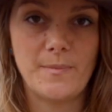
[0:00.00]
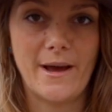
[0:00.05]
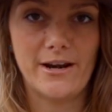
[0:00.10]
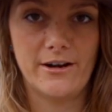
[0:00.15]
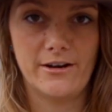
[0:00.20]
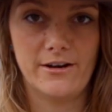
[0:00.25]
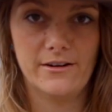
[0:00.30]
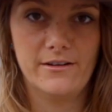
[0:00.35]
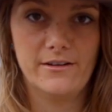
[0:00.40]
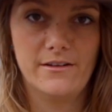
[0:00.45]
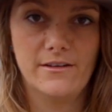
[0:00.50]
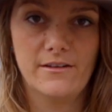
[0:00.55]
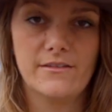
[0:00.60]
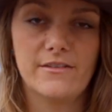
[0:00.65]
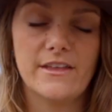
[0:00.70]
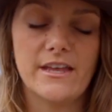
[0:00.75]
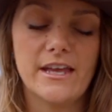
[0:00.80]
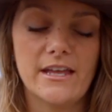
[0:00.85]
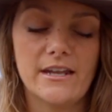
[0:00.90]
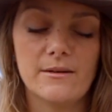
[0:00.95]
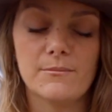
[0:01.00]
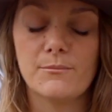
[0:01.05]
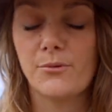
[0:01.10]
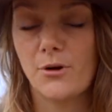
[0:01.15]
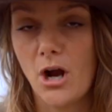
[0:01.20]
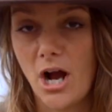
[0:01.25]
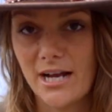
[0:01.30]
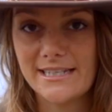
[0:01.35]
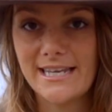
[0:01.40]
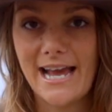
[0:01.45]
better than
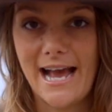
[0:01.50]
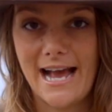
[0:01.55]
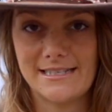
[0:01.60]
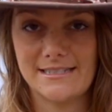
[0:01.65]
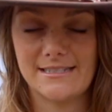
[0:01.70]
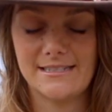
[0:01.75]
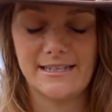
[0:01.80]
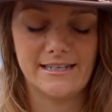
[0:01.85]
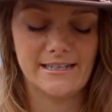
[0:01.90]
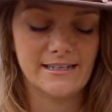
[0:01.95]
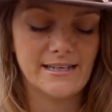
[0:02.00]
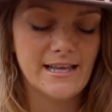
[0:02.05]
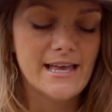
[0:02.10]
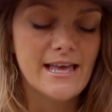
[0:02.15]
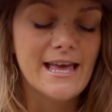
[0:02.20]
broadcasting.